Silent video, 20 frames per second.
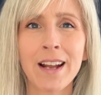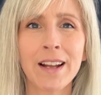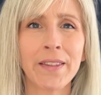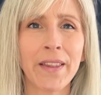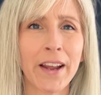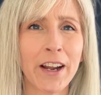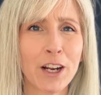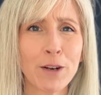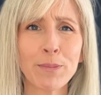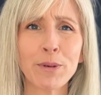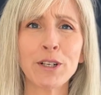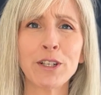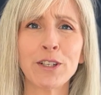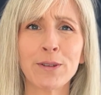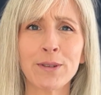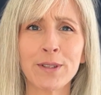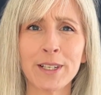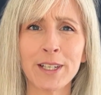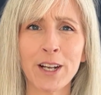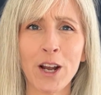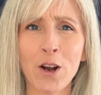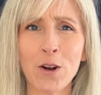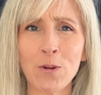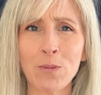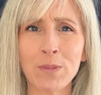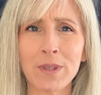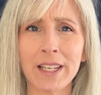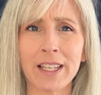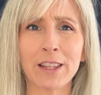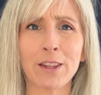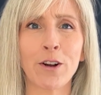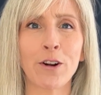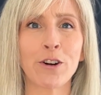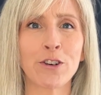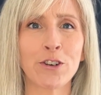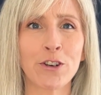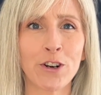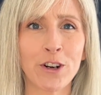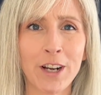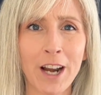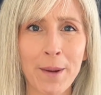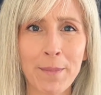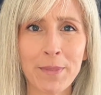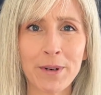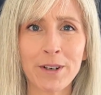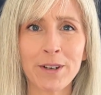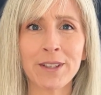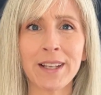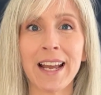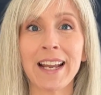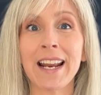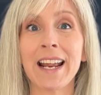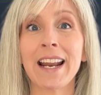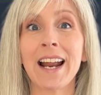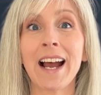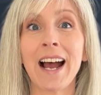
they are producing homes in larger numbers and at